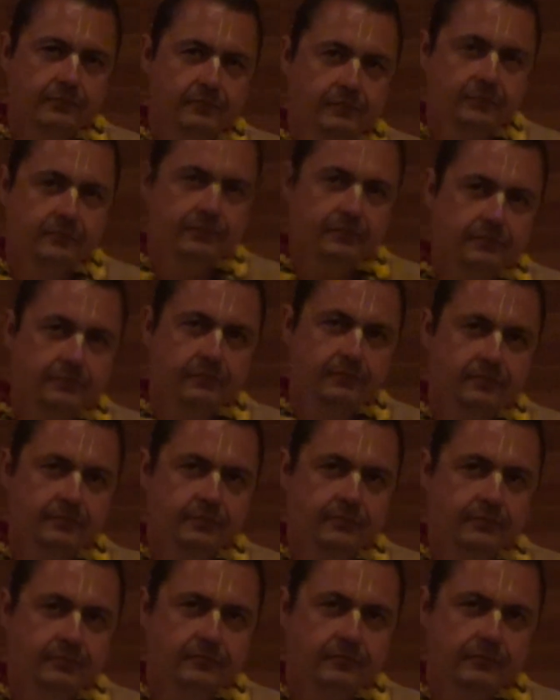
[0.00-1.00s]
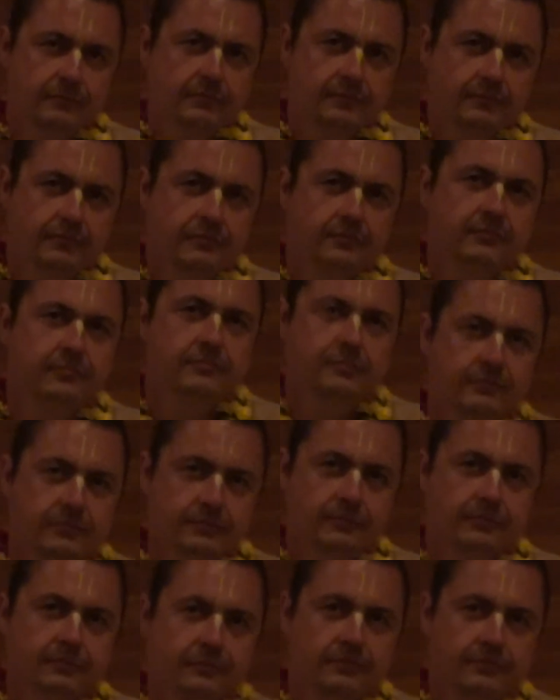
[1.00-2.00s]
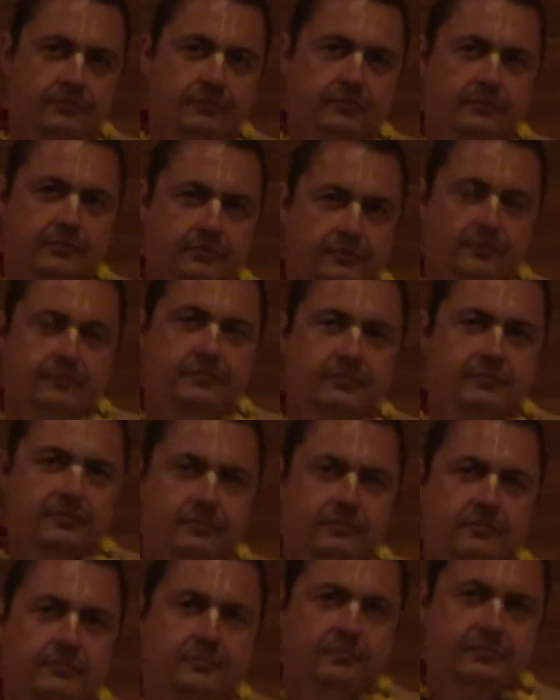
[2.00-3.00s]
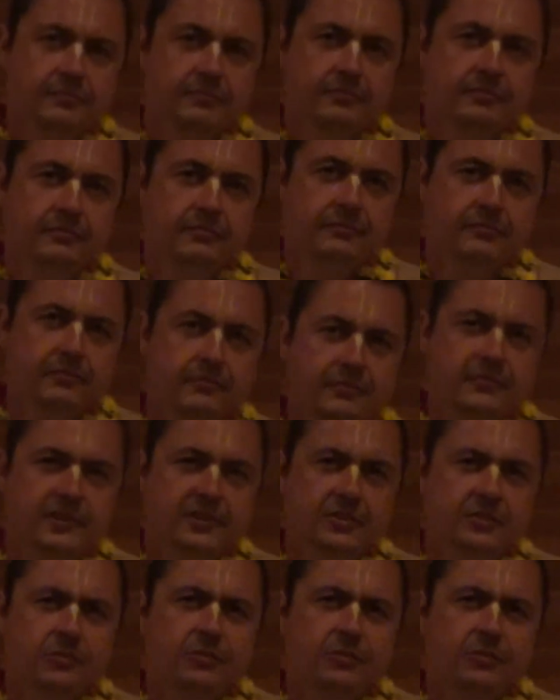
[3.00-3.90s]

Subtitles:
How come I have been given this position?"